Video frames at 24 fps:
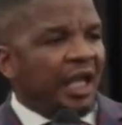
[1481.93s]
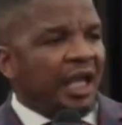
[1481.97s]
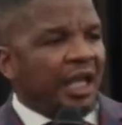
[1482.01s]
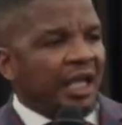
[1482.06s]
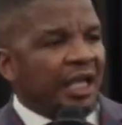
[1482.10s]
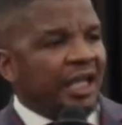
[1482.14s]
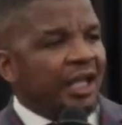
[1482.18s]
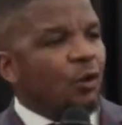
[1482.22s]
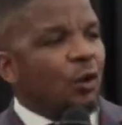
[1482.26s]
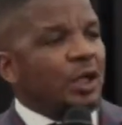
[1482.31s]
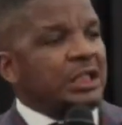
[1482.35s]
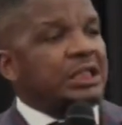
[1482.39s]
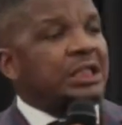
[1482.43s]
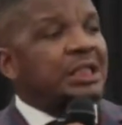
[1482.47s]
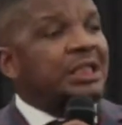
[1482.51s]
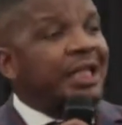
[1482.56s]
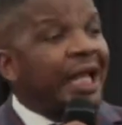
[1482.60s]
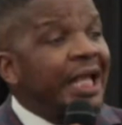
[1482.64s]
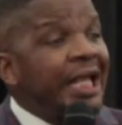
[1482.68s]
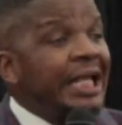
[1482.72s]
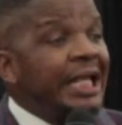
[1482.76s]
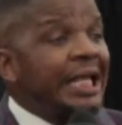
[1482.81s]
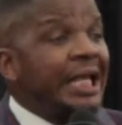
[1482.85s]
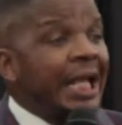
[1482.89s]
he was
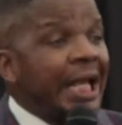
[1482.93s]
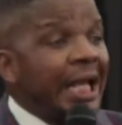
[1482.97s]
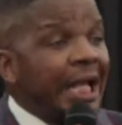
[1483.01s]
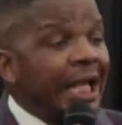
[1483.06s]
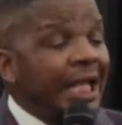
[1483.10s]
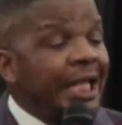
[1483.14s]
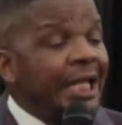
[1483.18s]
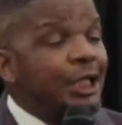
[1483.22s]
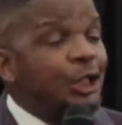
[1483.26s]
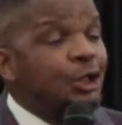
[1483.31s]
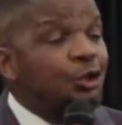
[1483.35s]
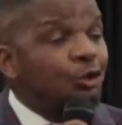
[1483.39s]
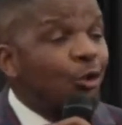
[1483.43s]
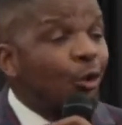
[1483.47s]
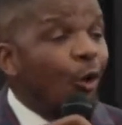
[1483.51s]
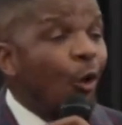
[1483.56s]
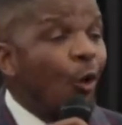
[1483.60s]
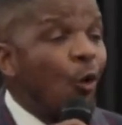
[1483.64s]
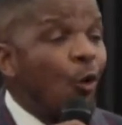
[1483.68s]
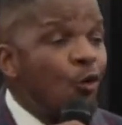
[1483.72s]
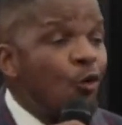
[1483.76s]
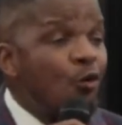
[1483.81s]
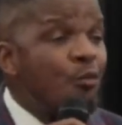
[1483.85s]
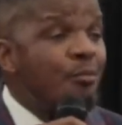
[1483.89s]
taking his
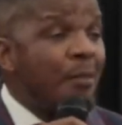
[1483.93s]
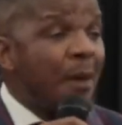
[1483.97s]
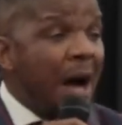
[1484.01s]
own